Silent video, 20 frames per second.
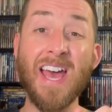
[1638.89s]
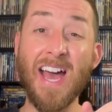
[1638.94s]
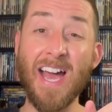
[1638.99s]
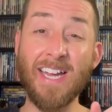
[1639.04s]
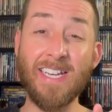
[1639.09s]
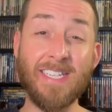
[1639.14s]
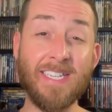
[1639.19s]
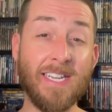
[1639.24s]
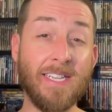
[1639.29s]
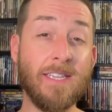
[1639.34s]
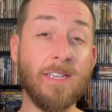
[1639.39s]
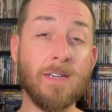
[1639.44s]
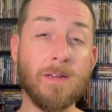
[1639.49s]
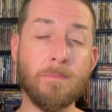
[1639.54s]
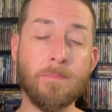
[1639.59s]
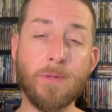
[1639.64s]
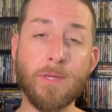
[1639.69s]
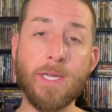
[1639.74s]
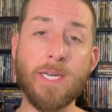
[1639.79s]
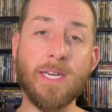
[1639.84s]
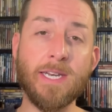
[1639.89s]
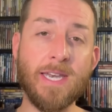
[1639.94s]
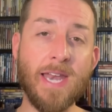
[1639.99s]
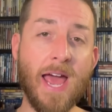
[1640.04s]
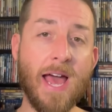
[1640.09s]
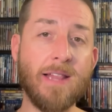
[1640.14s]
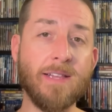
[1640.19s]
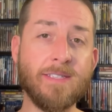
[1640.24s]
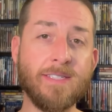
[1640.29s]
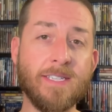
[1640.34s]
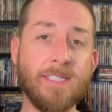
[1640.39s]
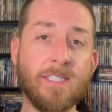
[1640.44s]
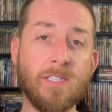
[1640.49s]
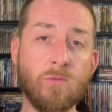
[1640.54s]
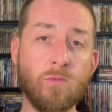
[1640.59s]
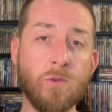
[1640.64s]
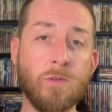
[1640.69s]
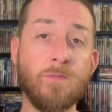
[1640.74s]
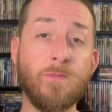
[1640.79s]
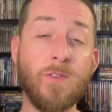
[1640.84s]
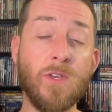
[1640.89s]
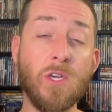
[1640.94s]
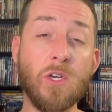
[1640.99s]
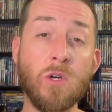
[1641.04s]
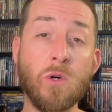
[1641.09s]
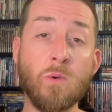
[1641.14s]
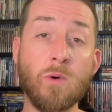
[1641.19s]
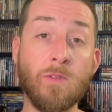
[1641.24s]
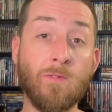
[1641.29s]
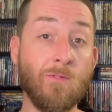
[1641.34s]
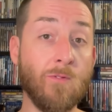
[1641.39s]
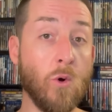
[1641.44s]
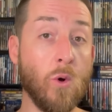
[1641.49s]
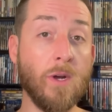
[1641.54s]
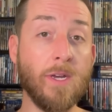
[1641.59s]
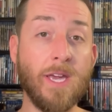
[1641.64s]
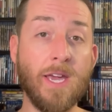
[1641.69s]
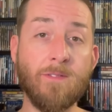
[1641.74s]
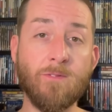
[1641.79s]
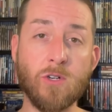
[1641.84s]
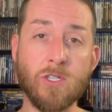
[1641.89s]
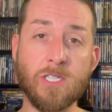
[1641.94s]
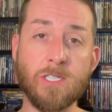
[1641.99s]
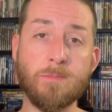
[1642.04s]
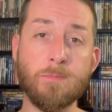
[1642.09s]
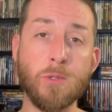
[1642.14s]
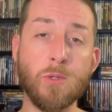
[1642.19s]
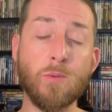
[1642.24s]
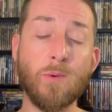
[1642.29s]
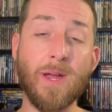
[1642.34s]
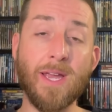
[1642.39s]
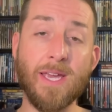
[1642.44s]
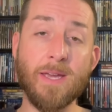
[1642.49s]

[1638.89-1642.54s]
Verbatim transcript: I did the complete analysis and review with 4K versus Blu-ray